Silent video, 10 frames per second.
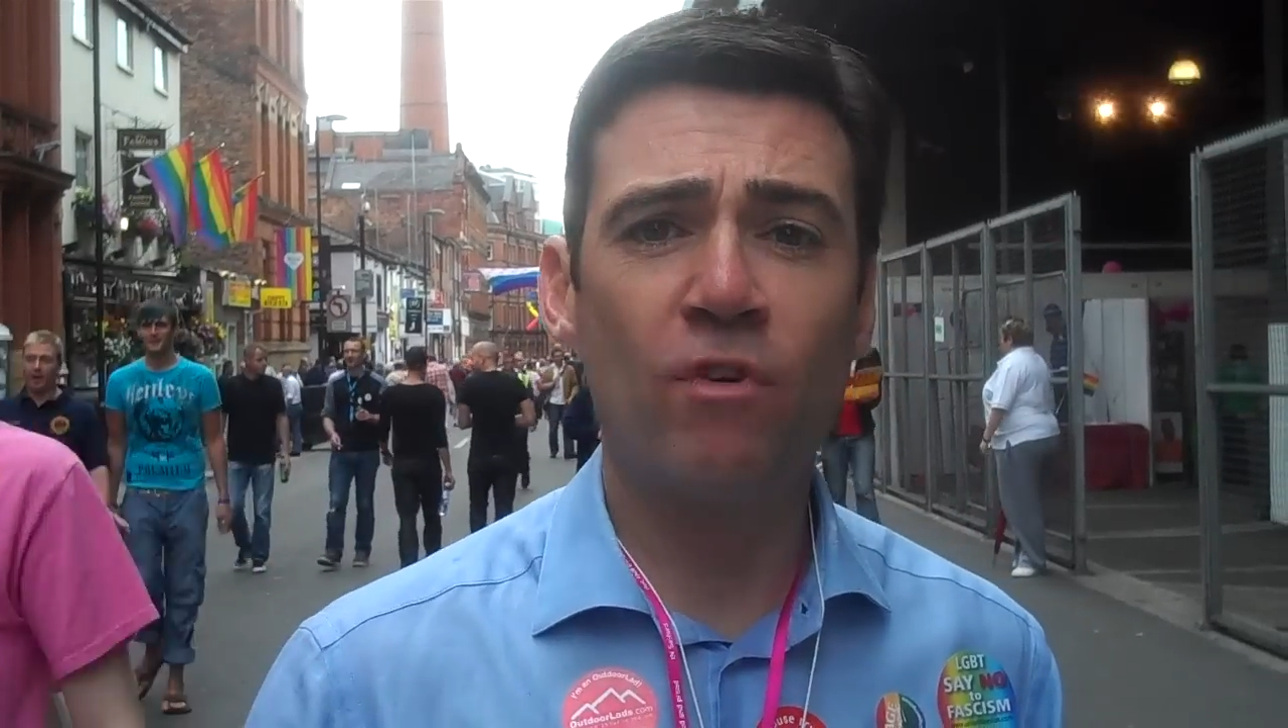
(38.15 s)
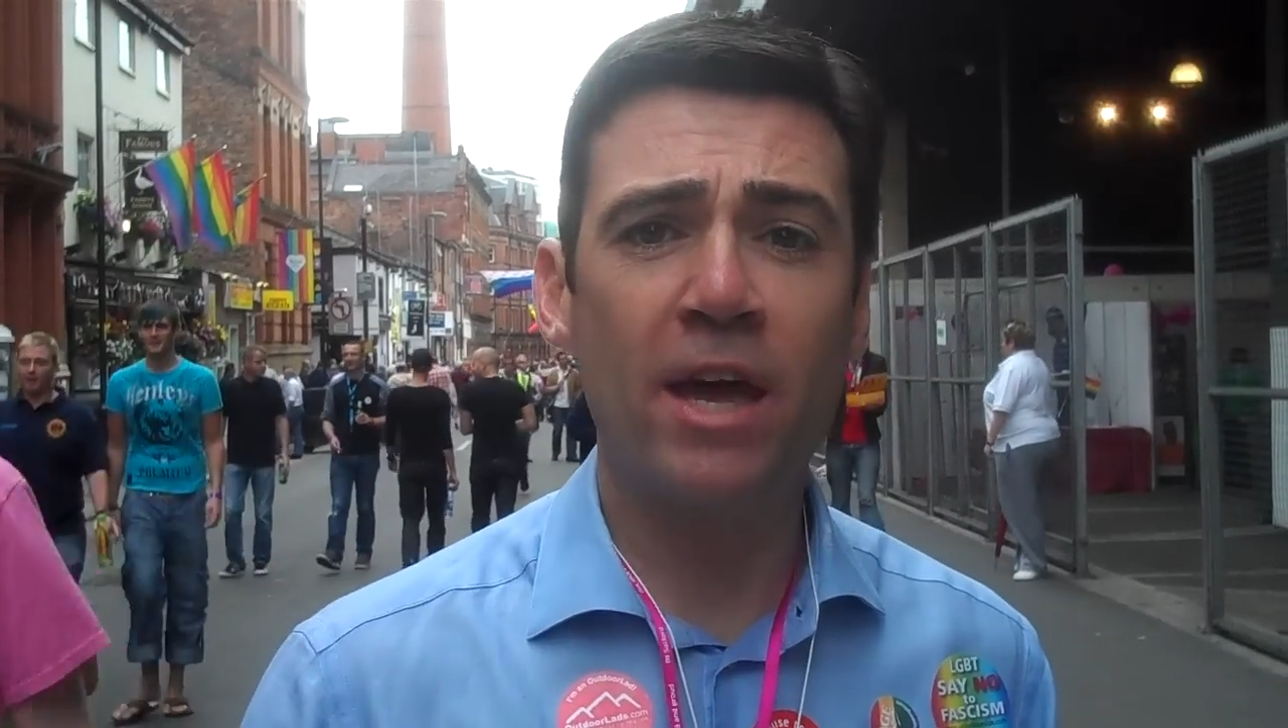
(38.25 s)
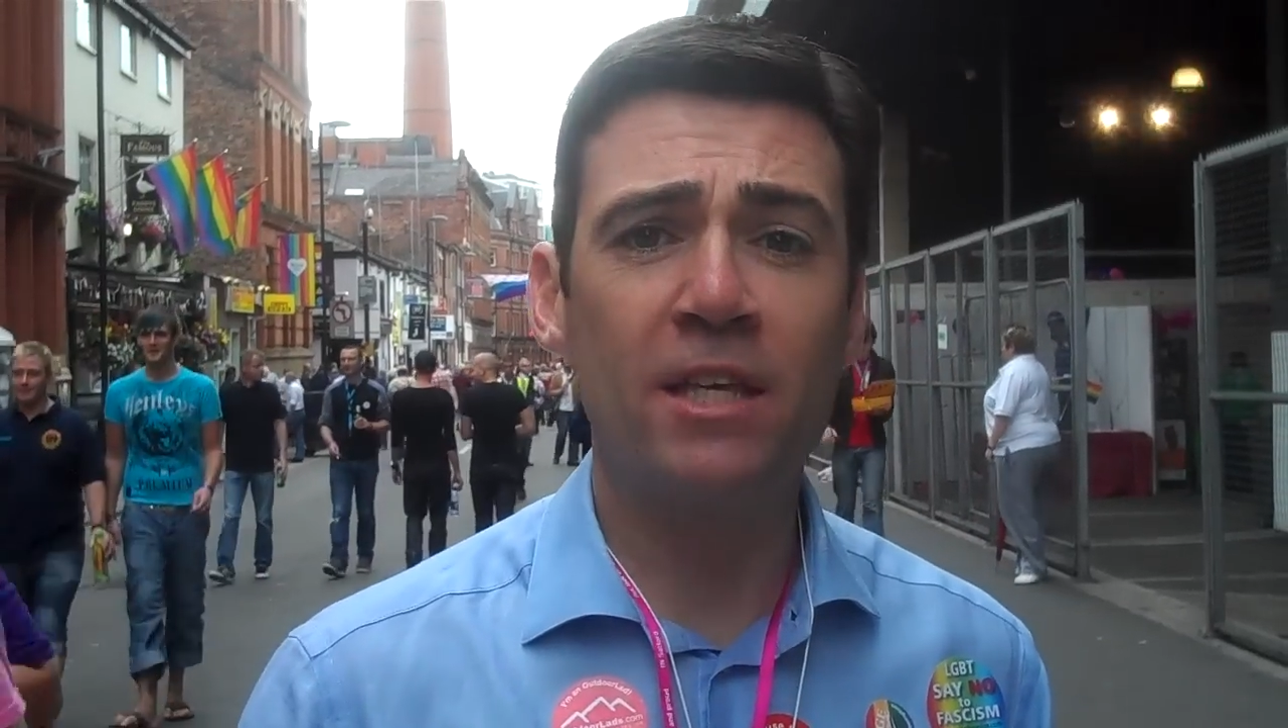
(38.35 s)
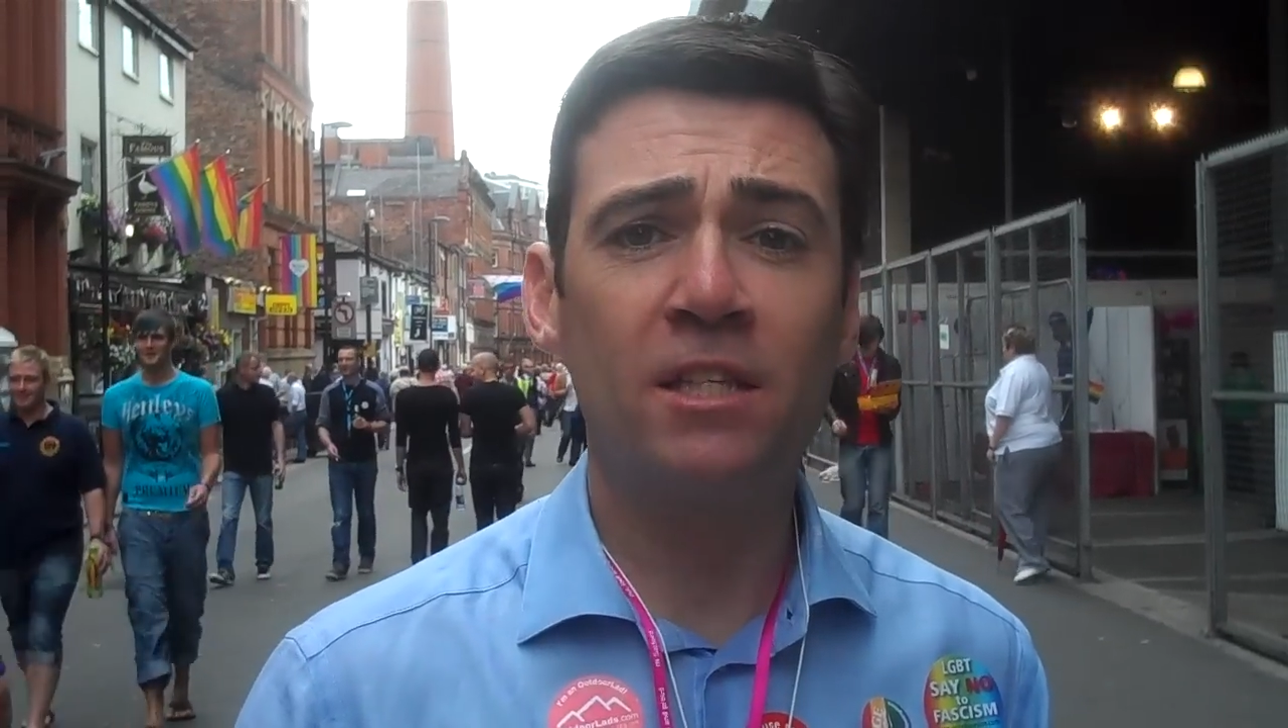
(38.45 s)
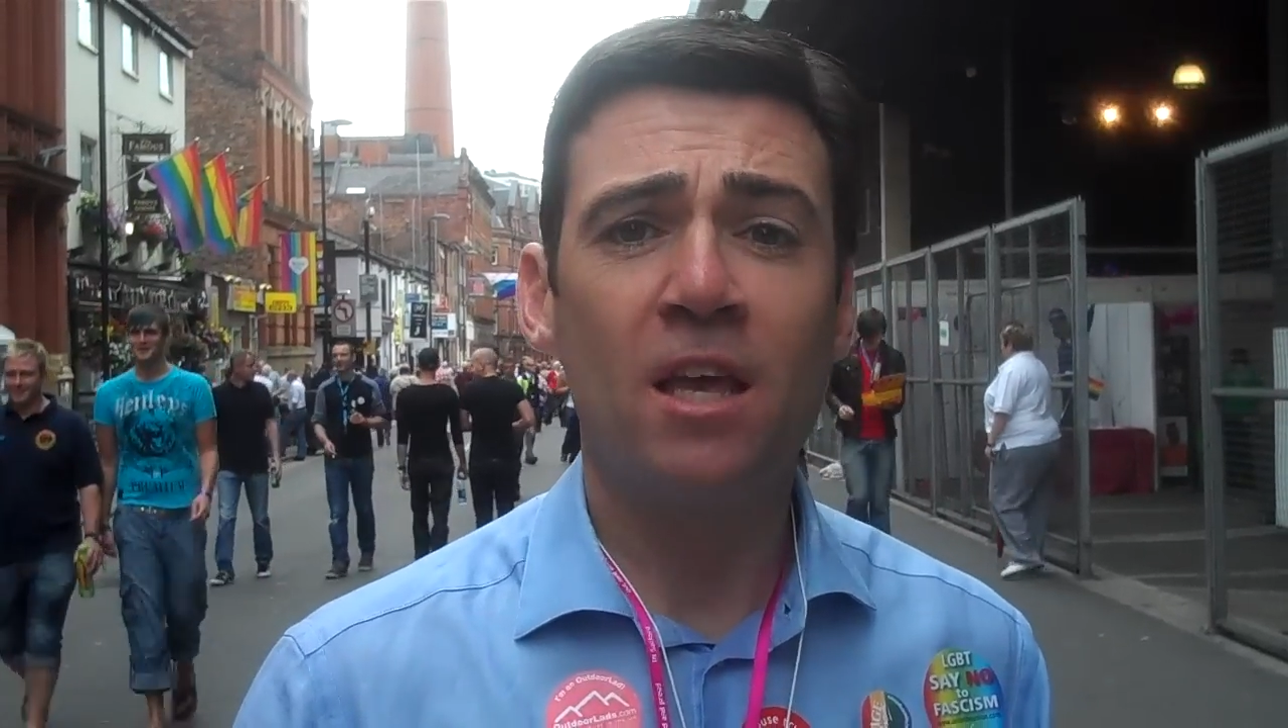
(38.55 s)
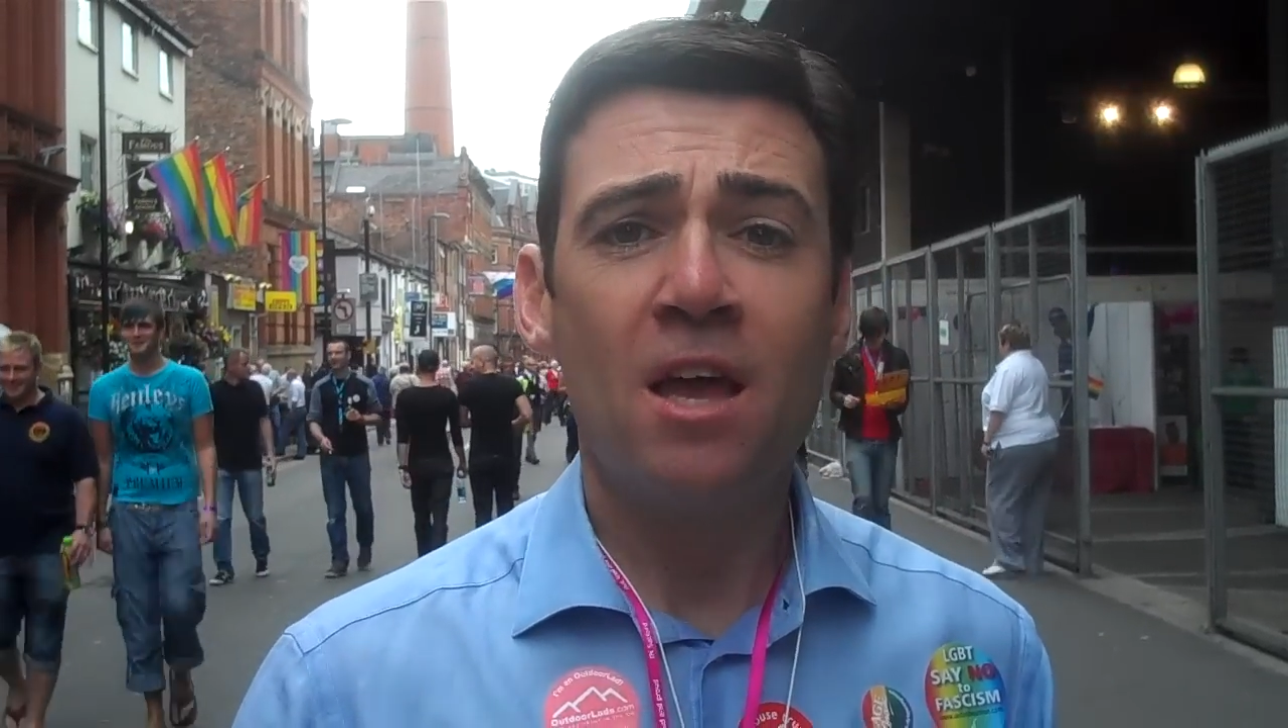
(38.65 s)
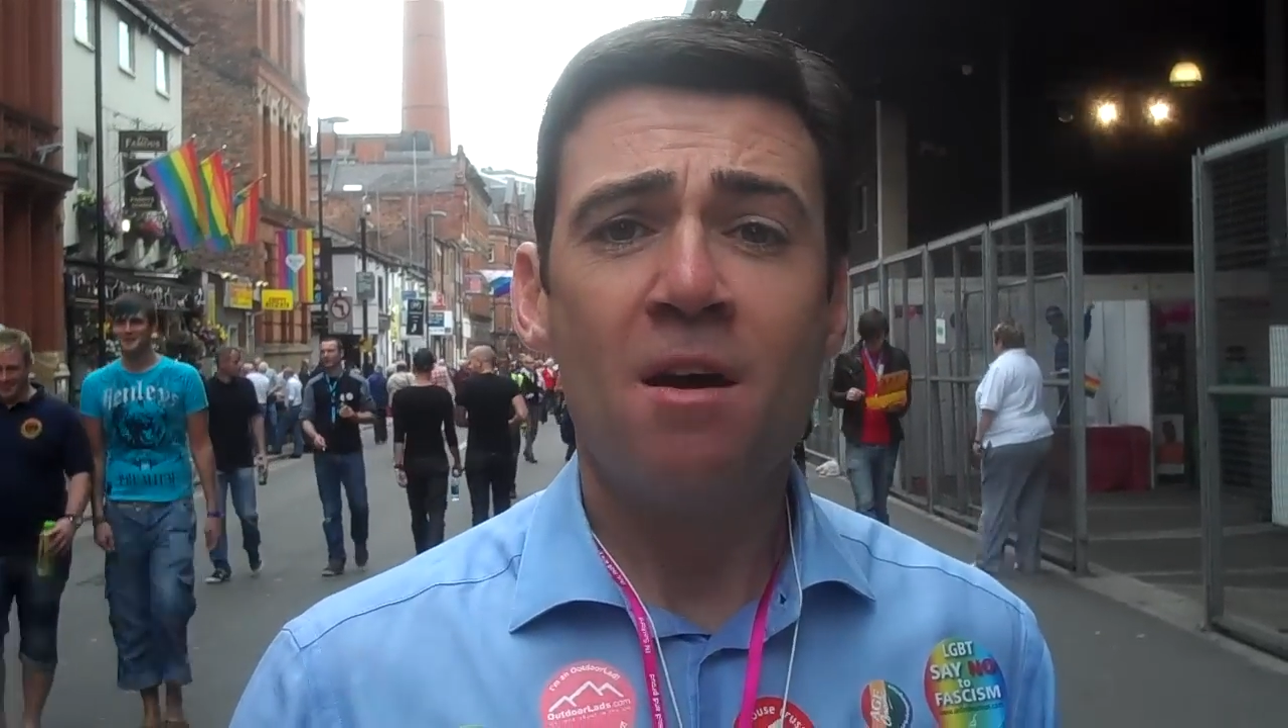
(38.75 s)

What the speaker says: race.